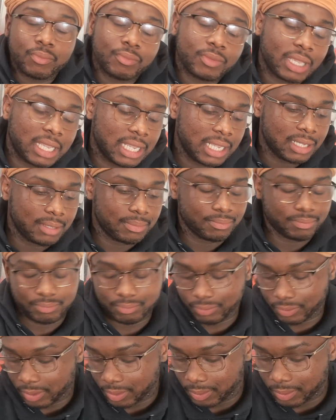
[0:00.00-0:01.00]
He
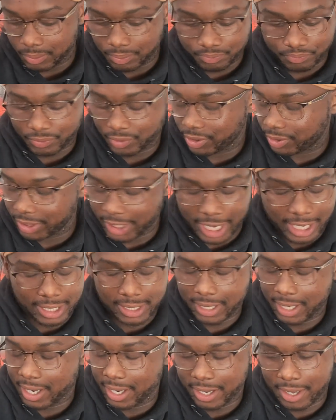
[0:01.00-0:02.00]
shake his
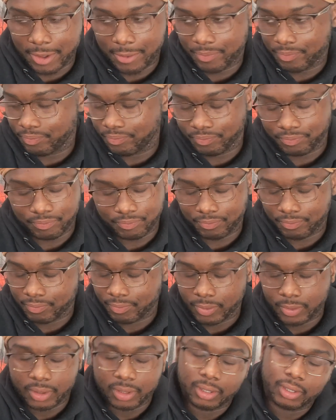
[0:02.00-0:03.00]
head
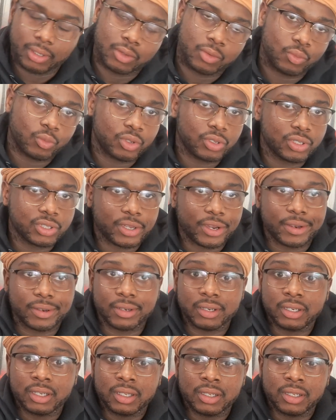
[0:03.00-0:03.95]
when you start.